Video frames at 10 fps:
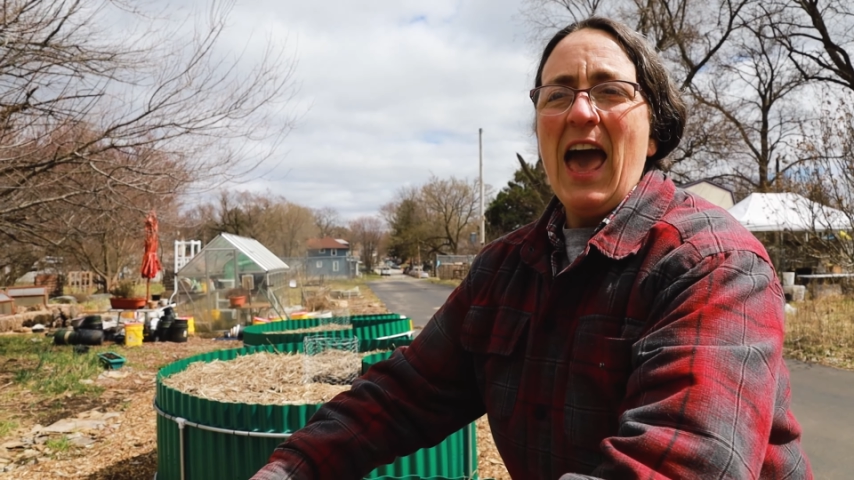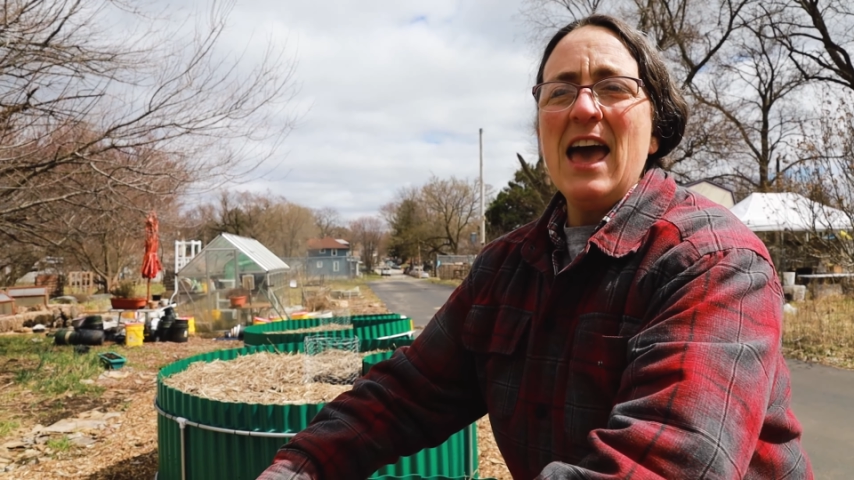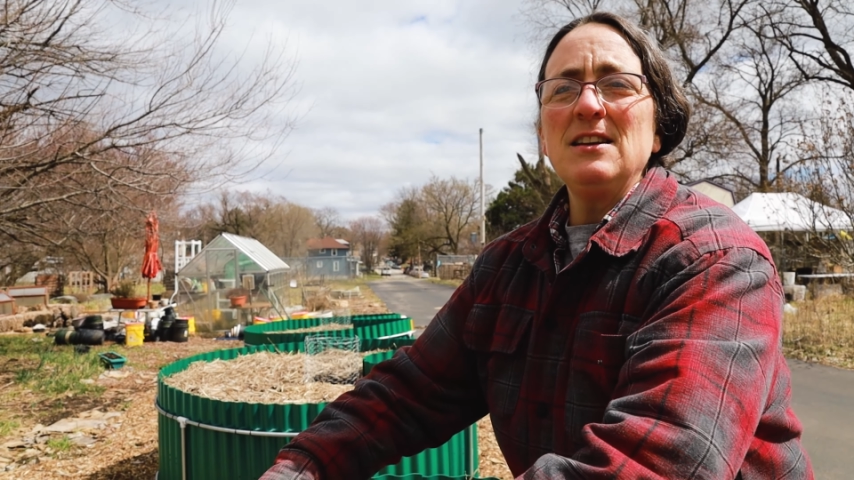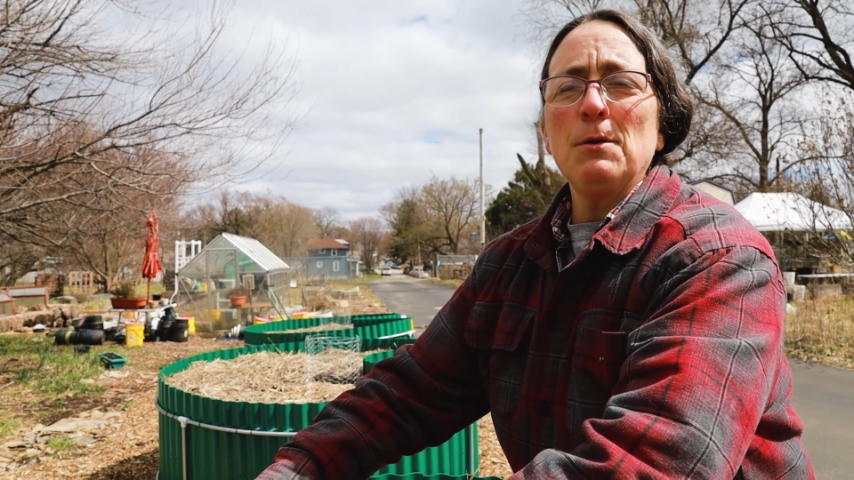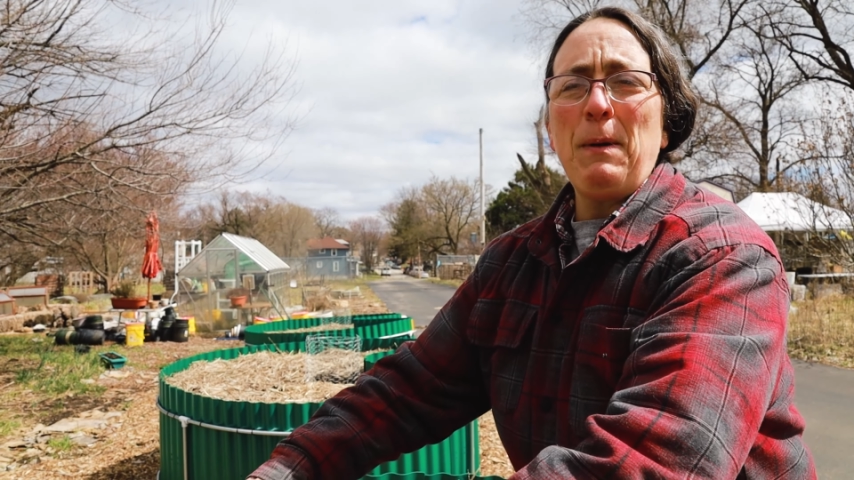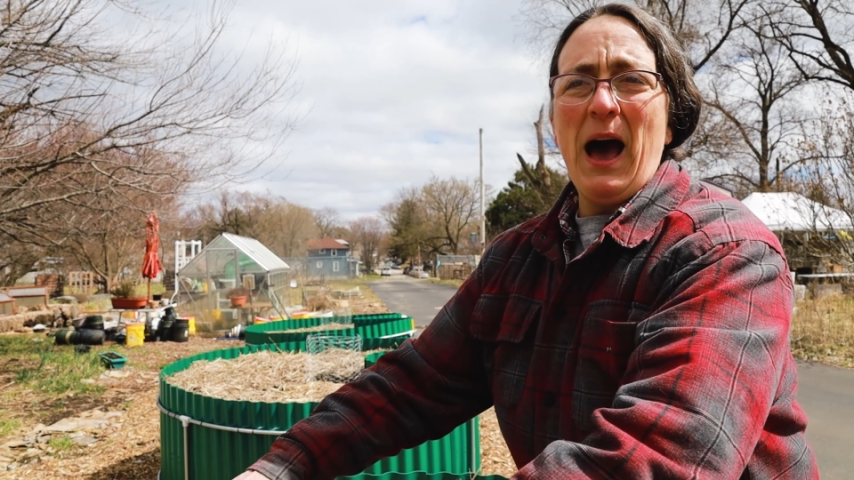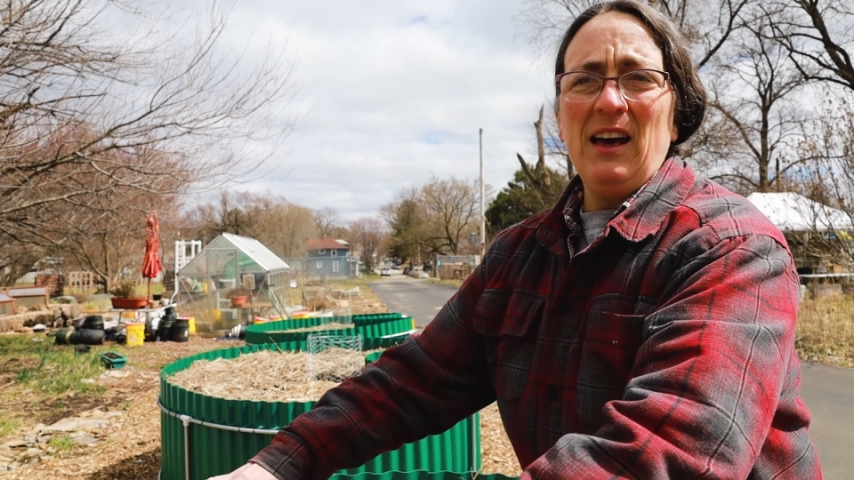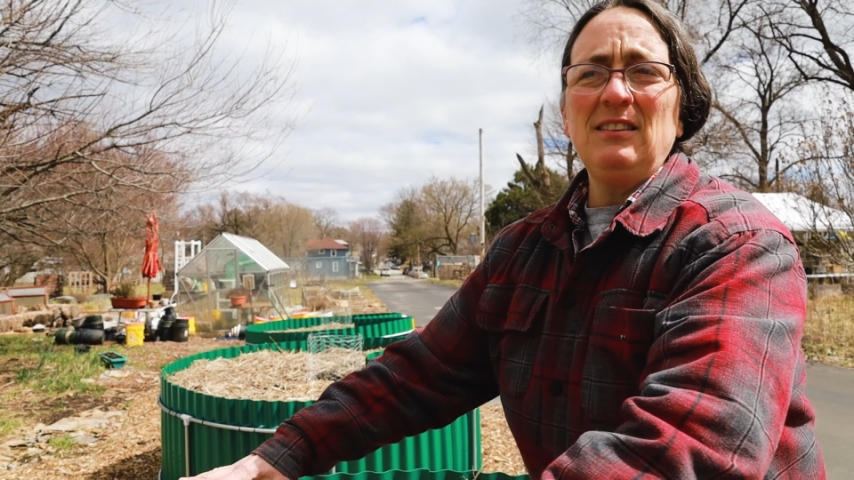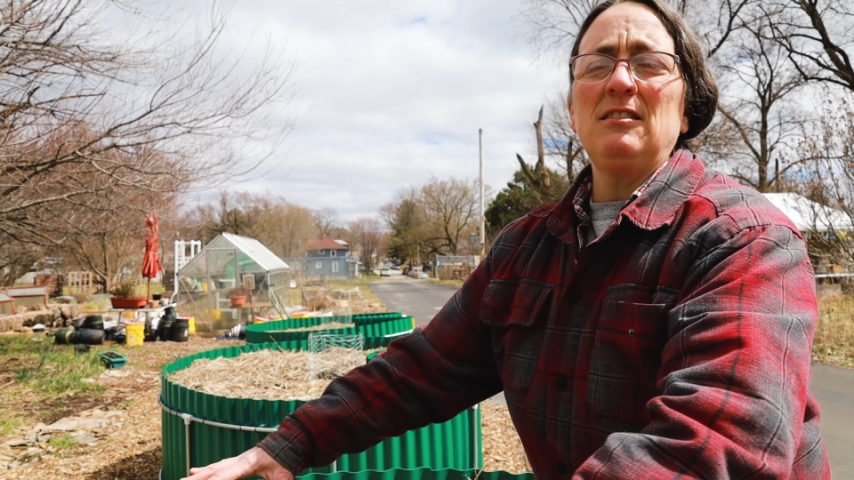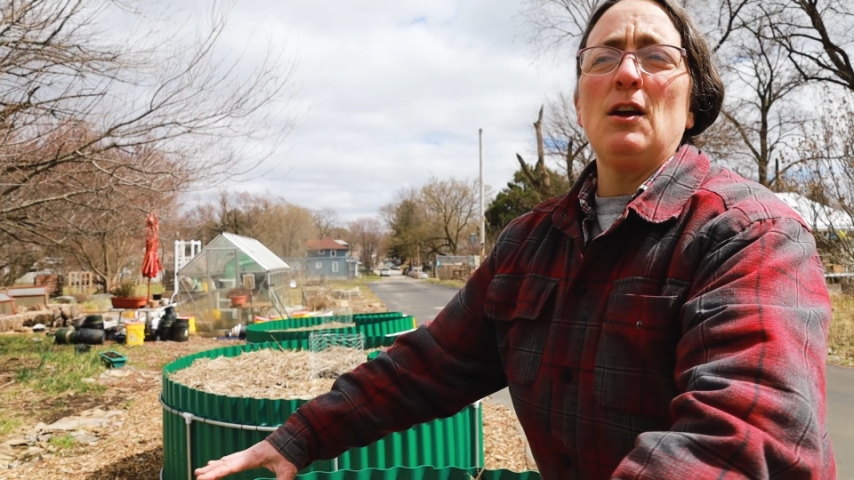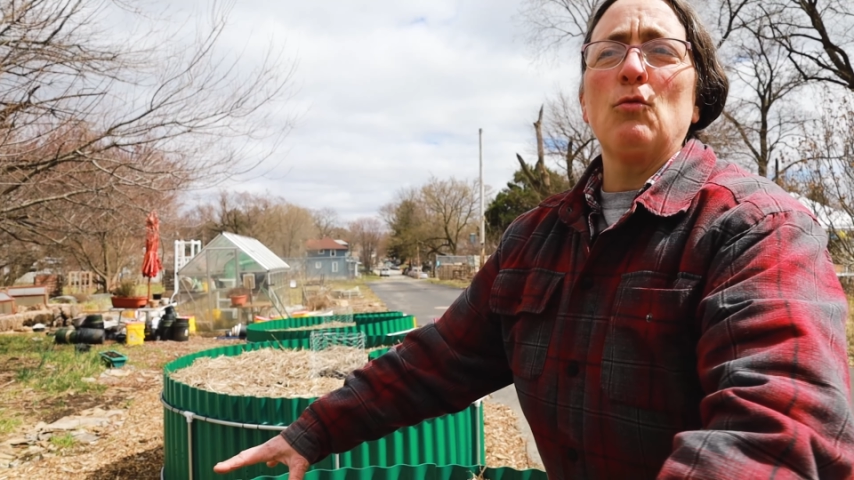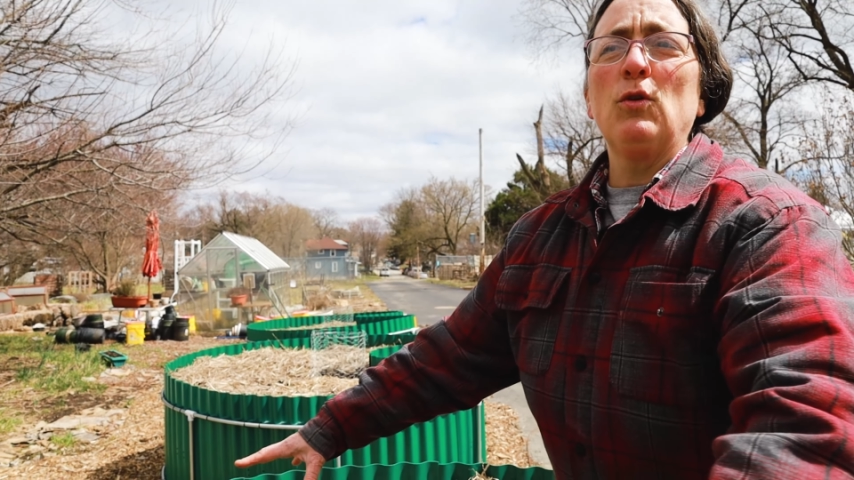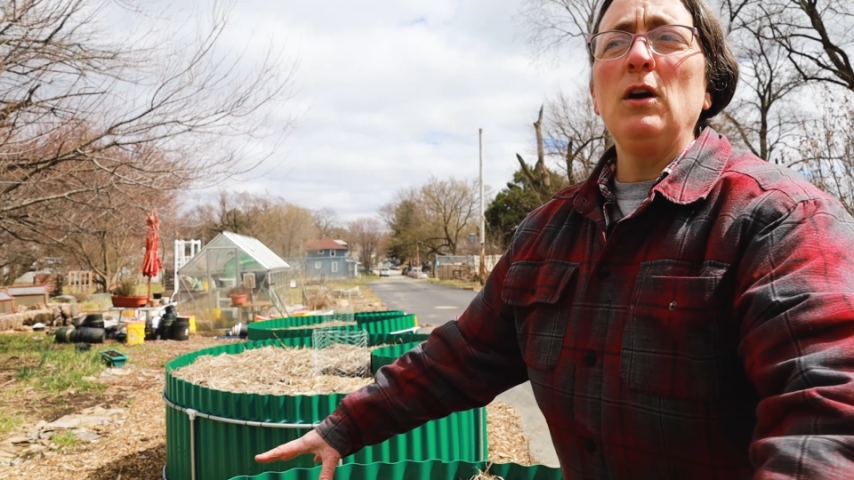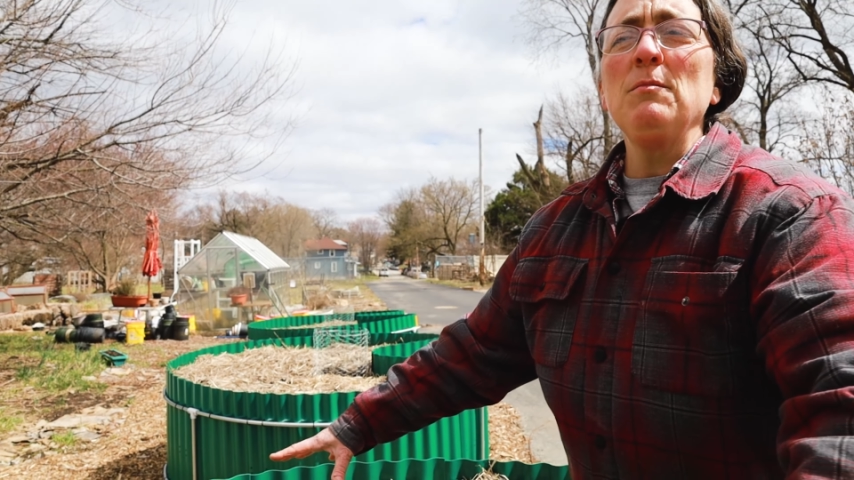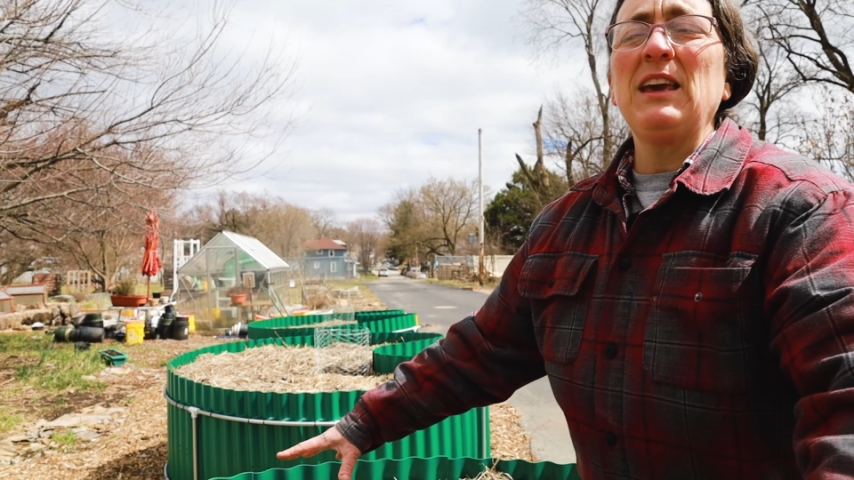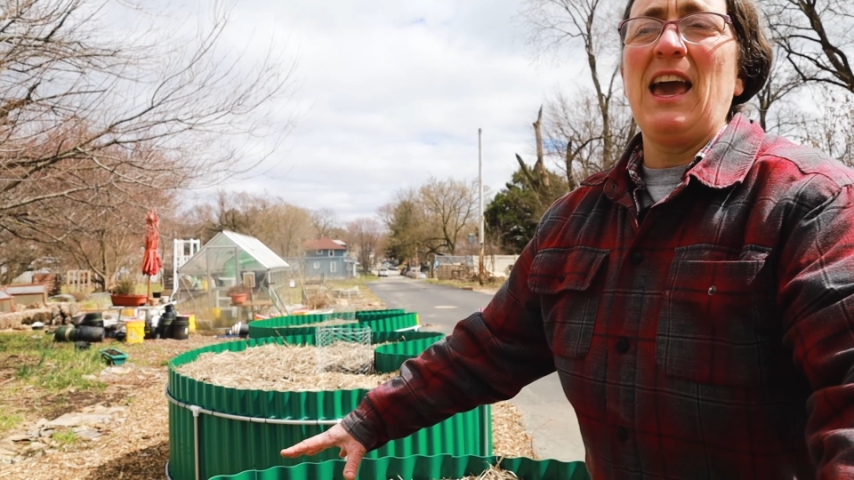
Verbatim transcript: and deposit their worm